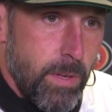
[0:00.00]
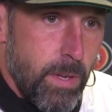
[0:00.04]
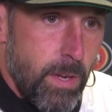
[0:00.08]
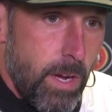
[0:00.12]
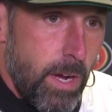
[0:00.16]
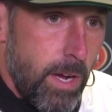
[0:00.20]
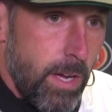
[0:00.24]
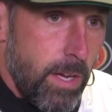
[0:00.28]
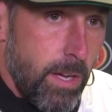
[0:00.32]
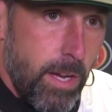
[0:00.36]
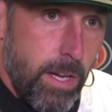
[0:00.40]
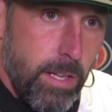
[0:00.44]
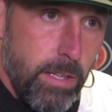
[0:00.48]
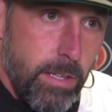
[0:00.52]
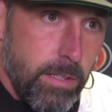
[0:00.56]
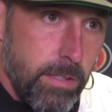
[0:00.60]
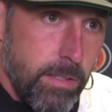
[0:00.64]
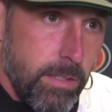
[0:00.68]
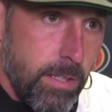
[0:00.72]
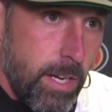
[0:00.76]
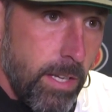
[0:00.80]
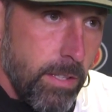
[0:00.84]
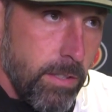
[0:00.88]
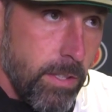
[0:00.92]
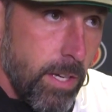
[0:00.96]

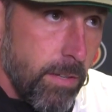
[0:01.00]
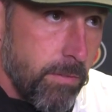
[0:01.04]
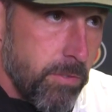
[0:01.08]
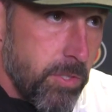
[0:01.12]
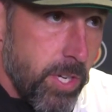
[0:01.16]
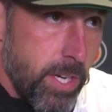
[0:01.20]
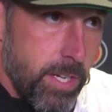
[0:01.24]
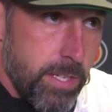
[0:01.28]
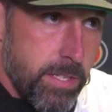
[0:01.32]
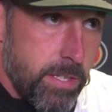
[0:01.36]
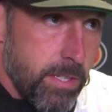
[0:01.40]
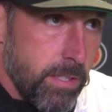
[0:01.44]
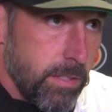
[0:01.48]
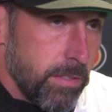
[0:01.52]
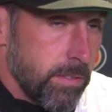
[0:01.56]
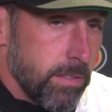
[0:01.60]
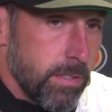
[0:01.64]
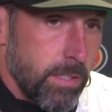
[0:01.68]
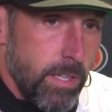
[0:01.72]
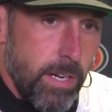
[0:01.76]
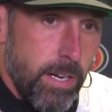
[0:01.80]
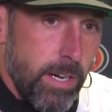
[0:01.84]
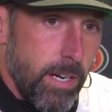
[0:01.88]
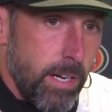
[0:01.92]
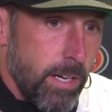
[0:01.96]
I love Jason.
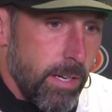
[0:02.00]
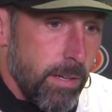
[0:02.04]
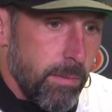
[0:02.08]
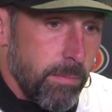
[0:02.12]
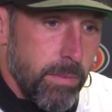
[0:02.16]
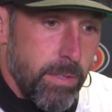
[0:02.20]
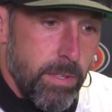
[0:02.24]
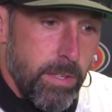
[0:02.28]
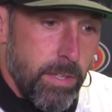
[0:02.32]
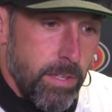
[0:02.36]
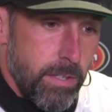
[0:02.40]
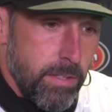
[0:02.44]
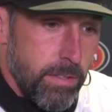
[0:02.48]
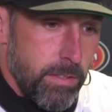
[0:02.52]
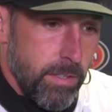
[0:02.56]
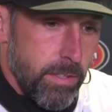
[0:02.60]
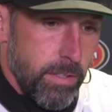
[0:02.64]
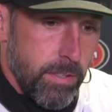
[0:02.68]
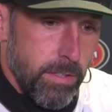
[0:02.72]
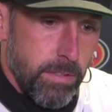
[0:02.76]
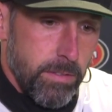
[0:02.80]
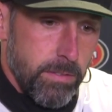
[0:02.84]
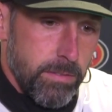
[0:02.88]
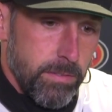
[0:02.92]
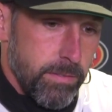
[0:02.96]

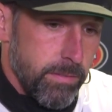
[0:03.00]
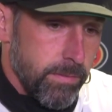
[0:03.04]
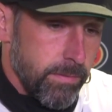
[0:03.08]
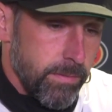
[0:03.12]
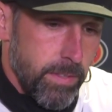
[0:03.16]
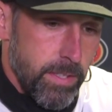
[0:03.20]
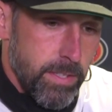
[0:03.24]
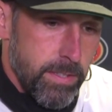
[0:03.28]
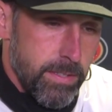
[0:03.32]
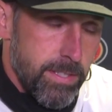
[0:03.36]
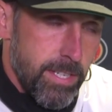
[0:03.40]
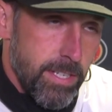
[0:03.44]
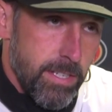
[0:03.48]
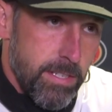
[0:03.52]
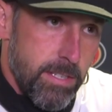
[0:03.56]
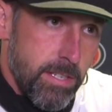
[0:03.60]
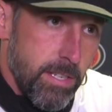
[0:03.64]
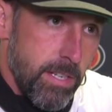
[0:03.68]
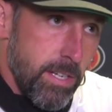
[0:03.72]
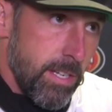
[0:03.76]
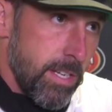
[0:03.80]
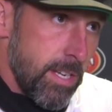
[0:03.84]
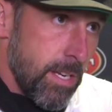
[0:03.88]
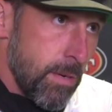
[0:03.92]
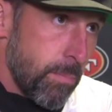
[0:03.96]
The
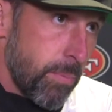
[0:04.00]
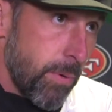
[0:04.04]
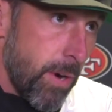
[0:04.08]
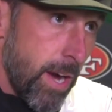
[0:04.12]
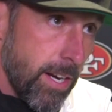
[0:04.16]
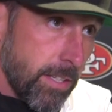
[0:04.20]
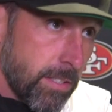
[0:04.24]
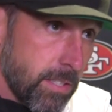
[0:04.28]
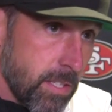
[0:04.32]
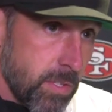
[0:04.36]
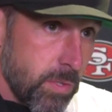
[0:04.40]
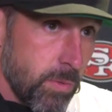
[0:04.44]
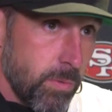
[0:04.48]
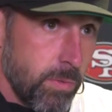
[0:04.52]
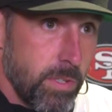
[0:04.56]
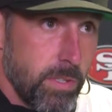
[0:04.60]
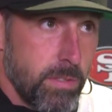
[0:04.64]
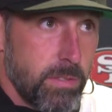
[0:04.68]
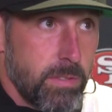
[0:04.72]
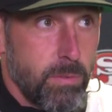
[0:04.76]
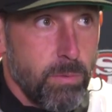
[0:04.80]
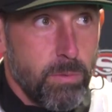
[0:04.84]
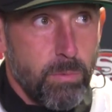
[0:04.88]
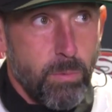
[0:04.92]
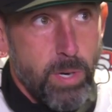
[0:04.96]
intensity he practices
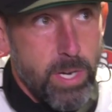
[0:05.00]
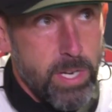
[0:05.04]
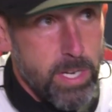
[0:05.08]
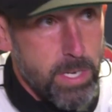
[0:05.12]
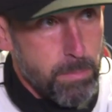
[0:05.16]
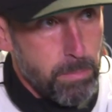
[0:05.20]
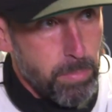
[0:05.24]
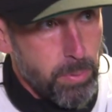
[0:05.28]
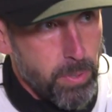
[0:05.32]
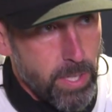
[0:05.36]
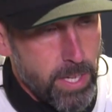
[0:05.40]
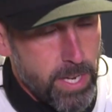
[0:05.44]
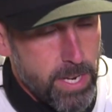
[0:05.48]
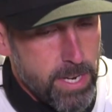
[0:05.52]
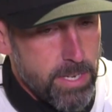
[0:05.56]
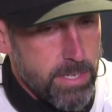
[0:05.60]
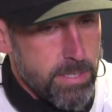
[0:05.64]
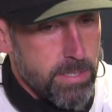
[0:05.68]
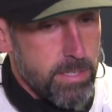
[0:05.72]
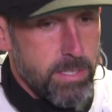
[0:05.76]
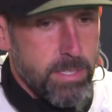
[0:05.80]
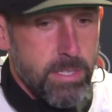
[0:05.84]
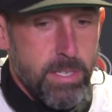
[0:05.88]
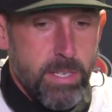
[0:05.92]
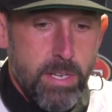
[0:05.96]
with, the way he
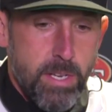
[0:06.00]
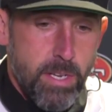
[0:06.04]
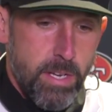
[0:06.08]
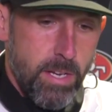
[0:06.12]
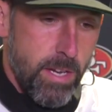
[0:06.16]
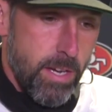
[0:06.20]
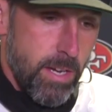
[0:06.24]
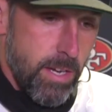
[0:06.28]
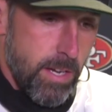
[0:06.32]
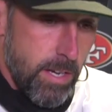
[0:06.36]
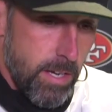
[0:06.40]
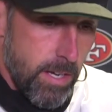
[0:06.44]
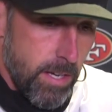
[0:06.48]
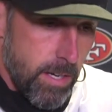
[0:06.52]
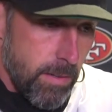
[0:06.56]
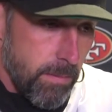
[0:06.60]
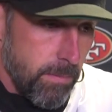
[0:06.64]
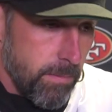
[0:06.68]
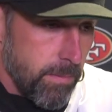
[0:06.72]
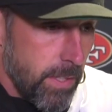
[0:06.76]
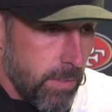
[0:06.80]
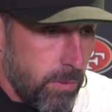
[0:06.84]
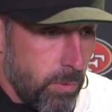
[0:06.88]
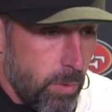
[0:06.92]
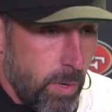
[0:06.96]
plays,
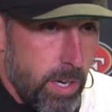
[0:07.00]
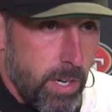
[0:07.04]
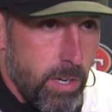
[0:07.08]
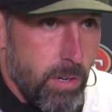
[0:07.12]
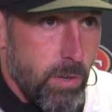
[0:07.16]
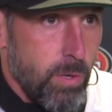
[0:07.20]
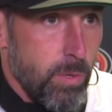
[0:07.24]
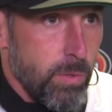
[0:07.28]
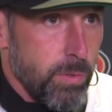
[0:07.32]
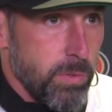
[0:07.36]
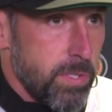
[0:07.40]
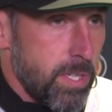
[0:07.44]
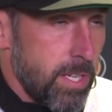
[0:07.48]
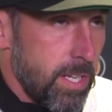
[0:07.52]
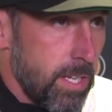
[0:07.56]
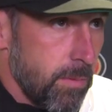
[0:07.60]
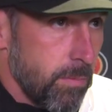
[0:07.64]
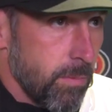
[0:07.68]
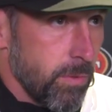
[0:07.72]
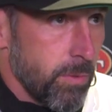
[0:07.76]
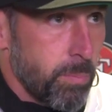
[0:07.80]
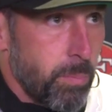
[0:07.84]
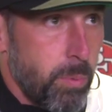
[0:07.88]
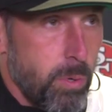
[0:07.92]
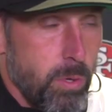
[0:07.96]
that's why our whole team
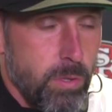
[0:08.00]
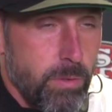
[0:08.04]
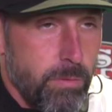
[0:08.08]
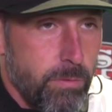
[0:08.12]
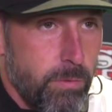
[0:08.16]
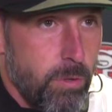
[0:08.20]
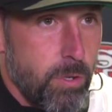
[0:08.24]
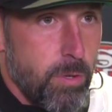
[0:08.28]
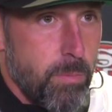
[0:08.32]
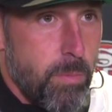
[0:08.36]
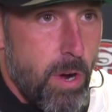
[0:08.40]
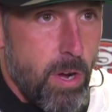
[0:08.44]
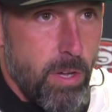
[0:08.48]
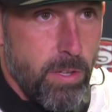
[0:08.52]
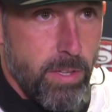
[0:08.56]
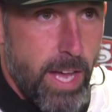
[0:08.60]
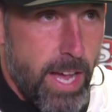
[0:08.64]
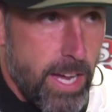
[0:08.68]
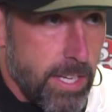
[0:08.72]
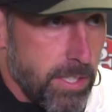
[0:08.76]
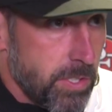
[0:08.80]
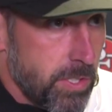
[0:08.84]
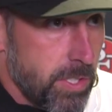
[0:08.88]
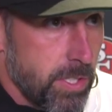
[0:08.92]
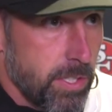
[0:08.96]
was pulling for him all
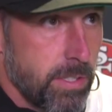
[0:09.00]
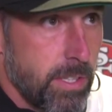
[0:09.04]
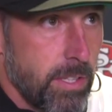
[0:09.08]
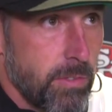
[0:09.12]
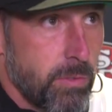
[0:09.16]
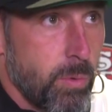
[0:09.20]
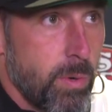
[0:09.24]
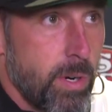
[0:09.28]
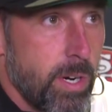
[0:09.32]
last year. That's